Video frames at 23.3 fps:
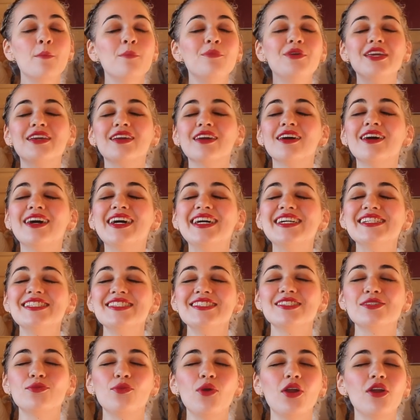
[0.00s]
because
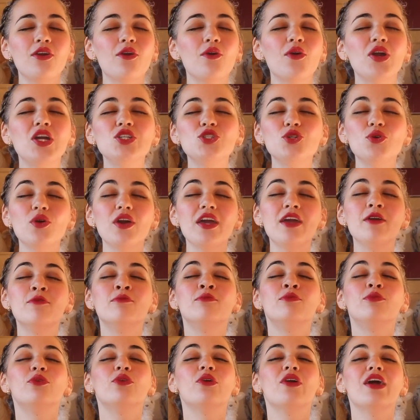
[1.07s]
we're going to
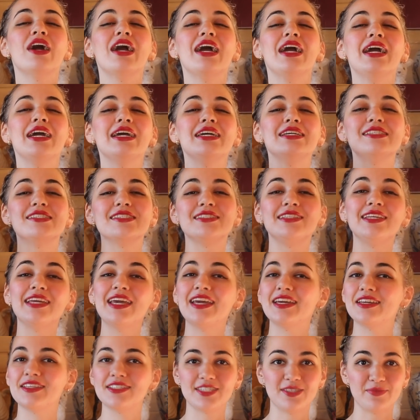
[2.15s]
embrace the
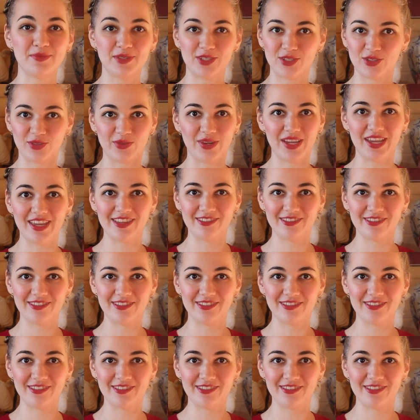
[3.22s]
asymmetry.